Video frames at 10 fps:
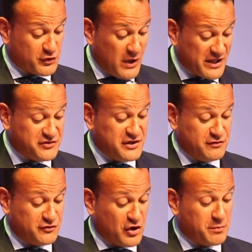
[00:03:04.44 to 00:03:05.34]
quality of
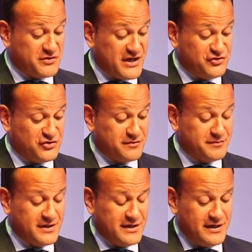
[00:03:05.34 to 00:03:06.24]
interpretation,
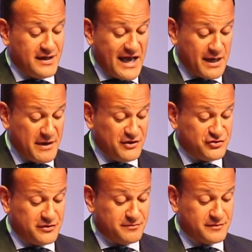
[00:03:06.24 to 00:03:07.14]

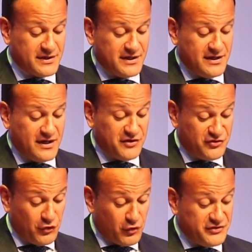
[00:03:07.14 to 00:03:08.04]
animation and
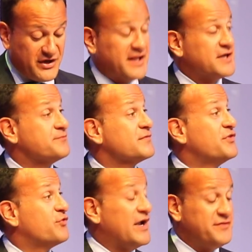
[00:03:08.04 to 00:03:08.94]
storytelling
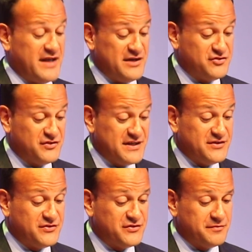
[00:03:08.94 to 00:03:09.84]
throughout the Ancient
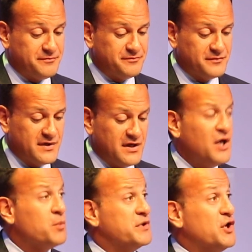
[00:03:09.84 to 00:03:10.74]
East.
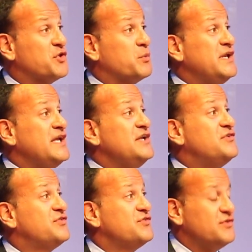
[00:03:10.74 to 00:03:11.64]
We know that we need
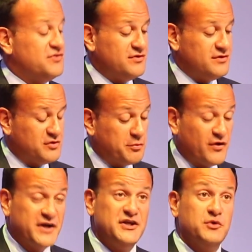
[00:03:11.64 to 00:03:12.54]
to
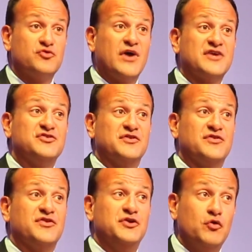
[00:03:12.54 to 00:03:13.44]
provide new
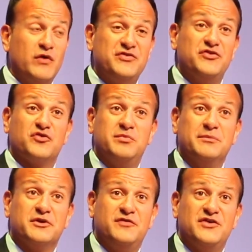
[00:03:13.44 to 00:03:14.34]
attractions and new reasons for
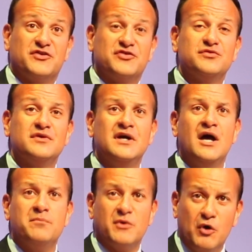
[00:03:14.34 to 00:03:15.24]
people to visit,
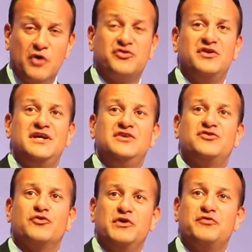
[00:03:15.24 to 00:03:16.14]
but we also need
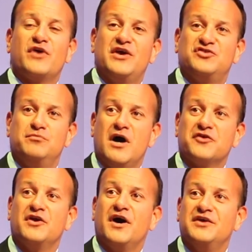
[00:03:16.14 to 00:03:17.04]
to refresh and
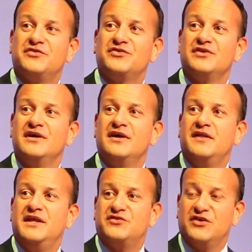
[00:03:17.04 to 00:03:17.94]
modernise
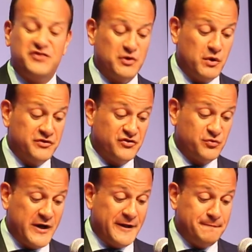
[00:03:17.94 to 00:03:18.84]
the existing ones as
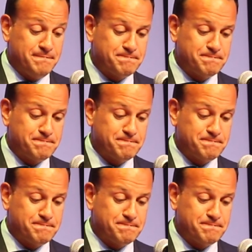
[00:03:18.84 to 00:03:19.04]
well.